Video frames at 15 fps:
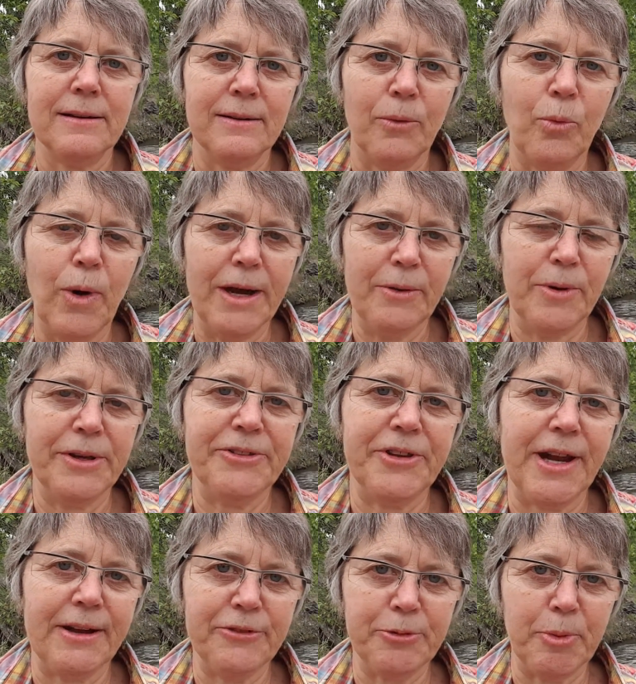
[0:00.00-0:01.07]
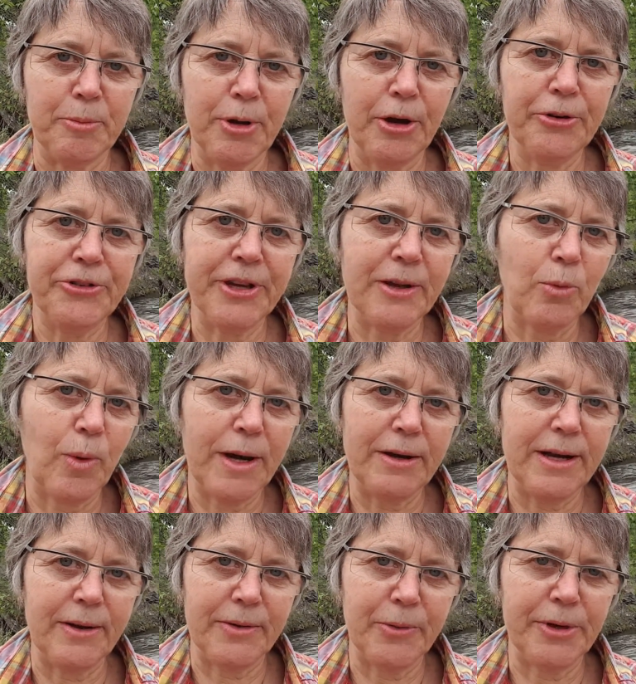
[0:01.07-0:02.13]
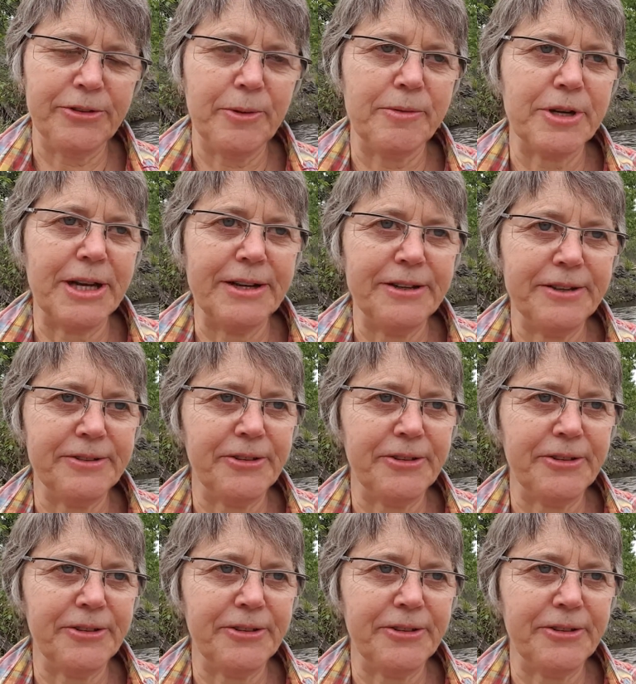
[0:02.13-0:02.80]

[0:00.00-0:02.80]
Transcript: what it was that I was proposing and what it was we were going to do.